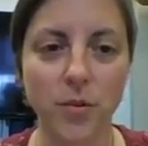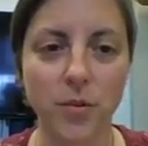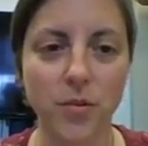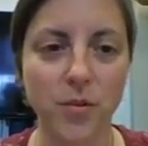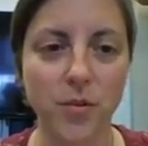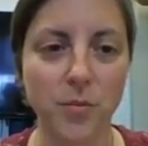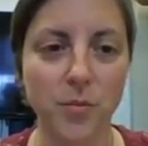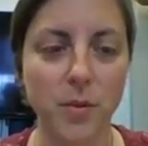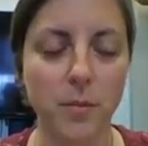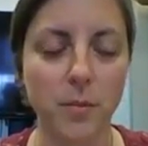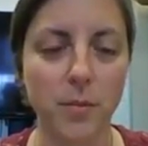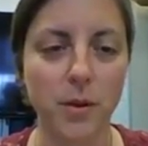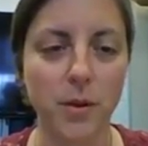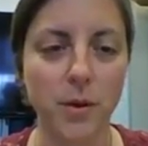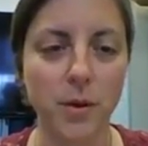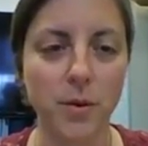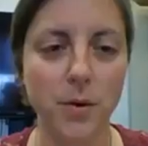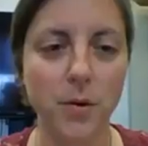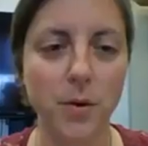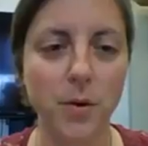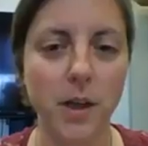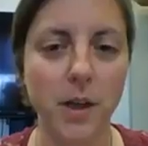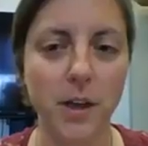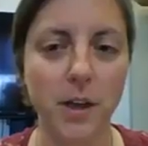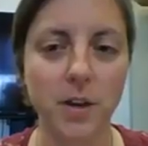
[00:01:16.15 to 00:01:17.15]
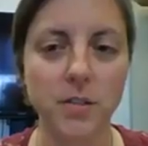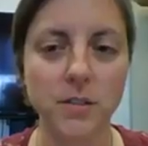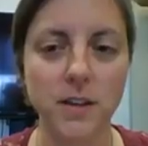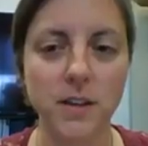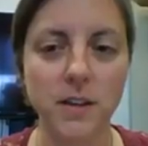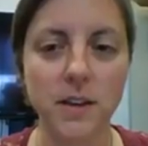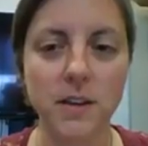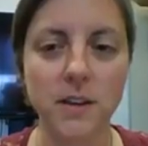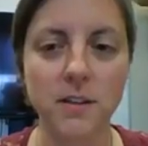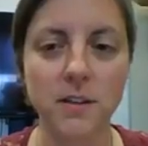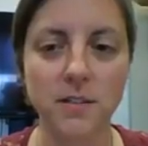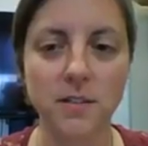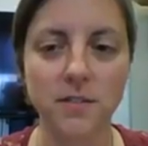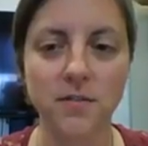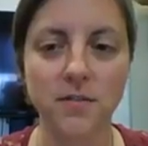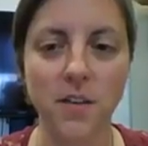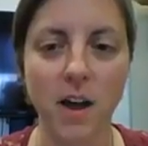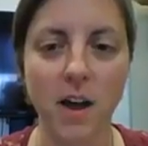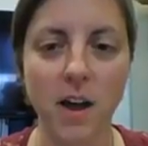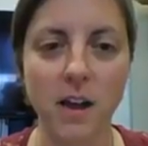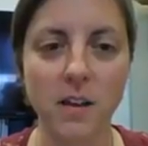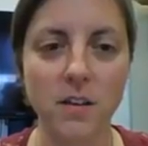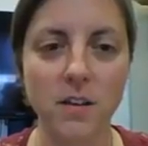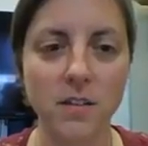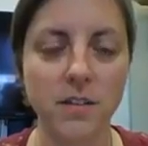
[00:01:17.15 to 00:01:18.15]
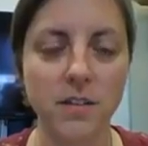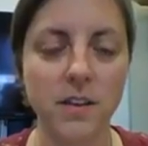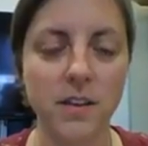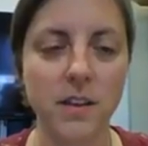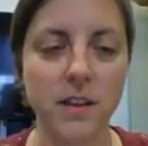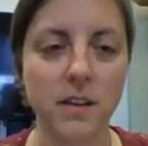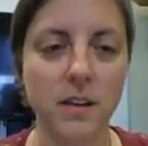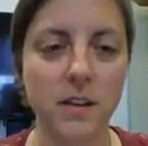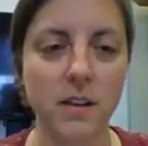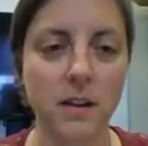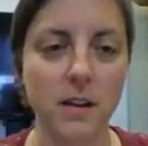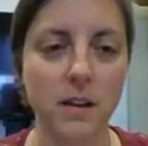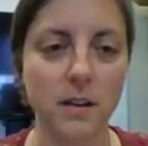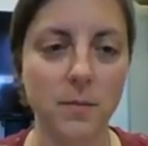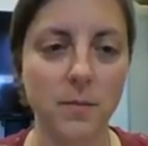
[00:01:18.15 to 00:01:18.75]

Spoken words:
or the Mimeo, I created a file that